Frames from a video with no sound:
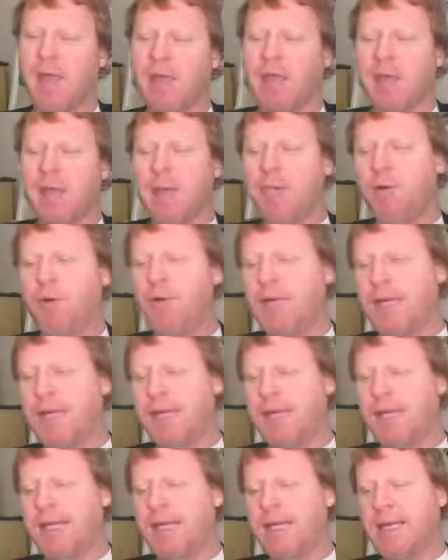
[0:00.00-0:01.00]

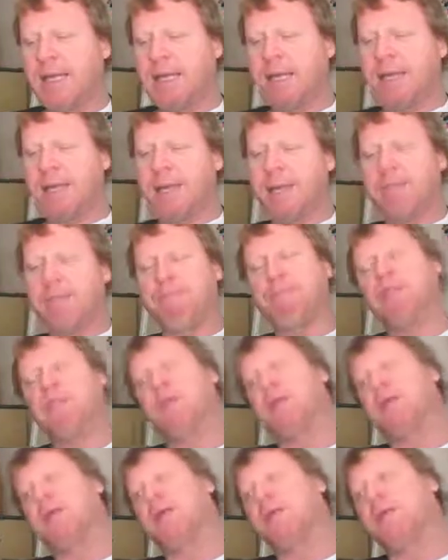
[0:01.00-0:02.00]
Importantly,
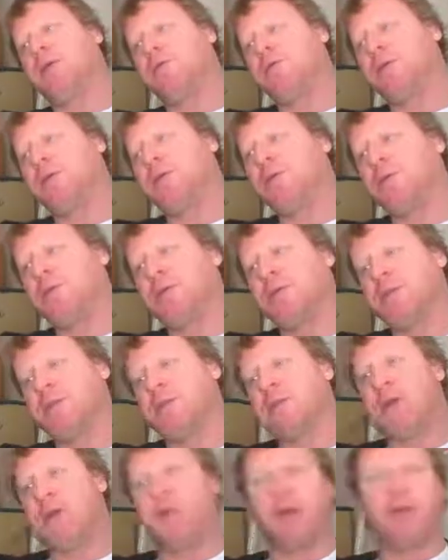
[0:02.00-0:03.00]
youth
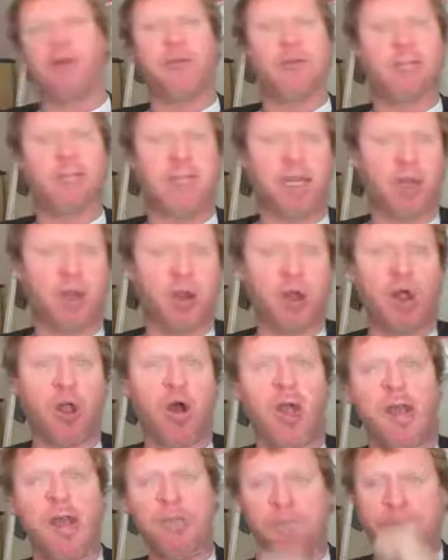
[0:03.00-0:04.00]
cultures are increasingly
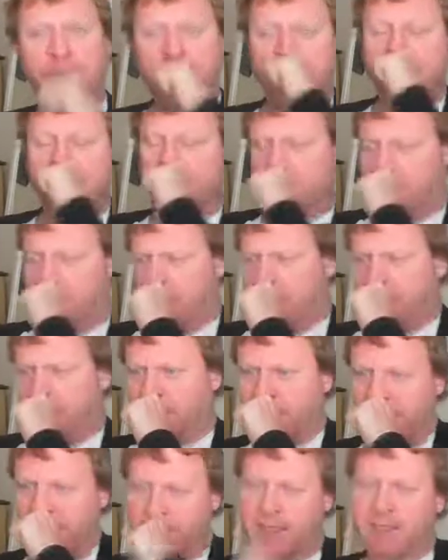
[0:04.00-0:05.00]
online,
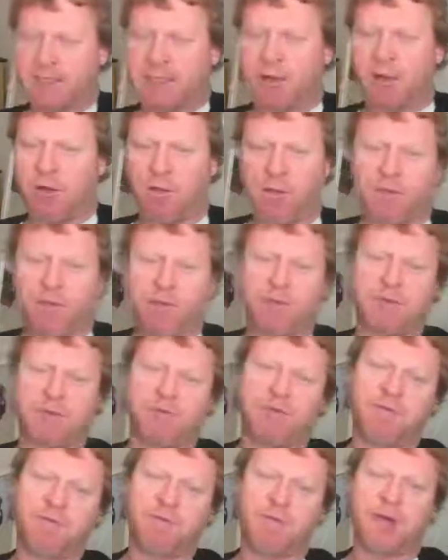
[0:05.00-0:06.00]
and there's a whole bunch
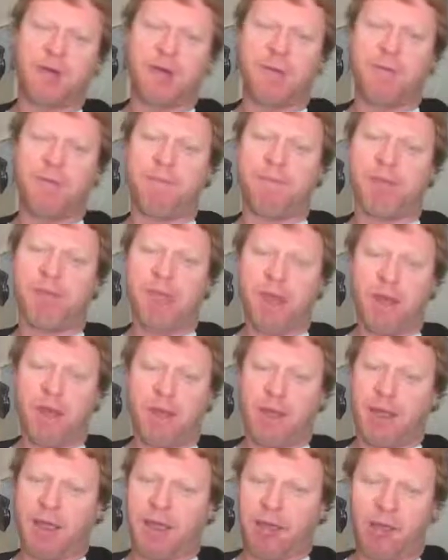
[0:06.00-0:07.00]
of
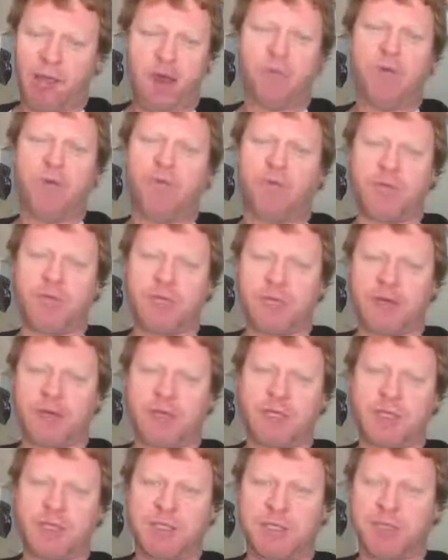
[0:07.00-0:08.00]
incredible
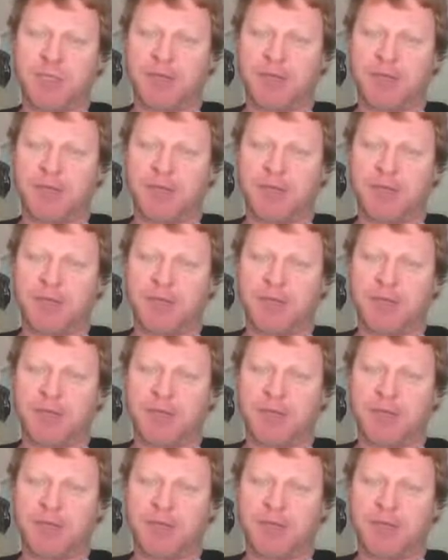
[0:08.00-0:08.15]
research